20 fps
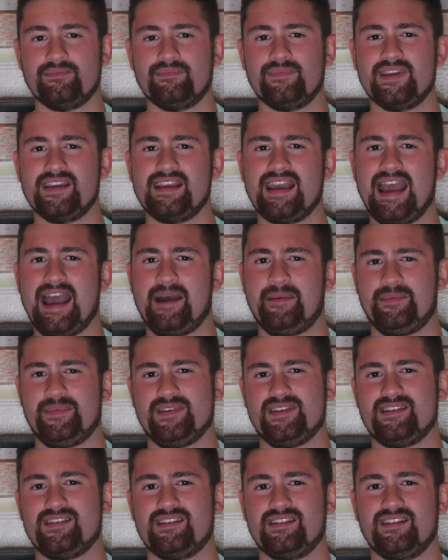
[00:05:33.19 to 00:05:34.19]
being
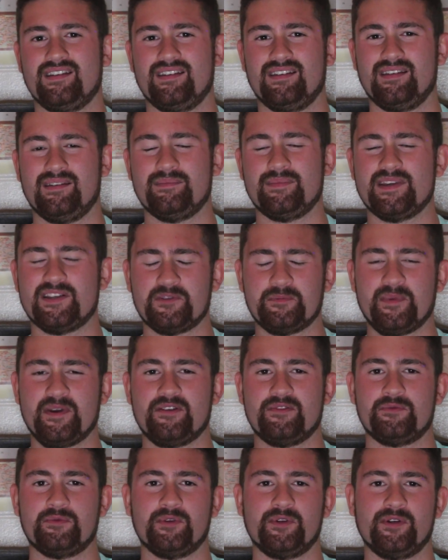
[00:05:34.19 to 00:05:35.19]
happy and being
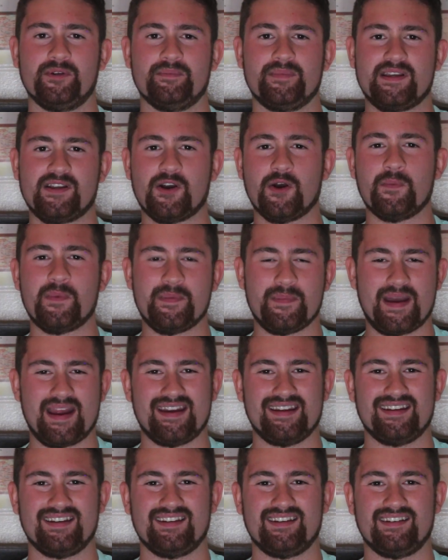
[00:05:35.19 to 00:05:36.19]
spiritual and being
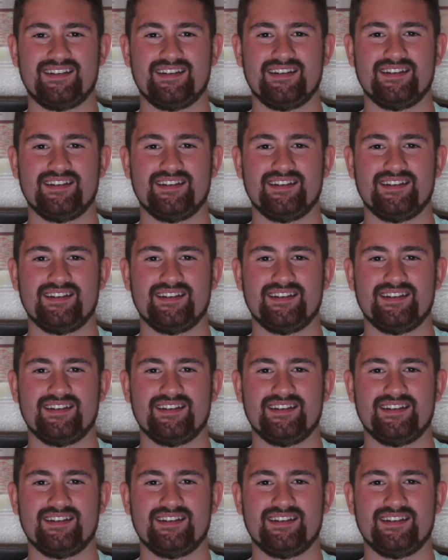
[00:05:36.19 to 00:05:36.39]
open-minded.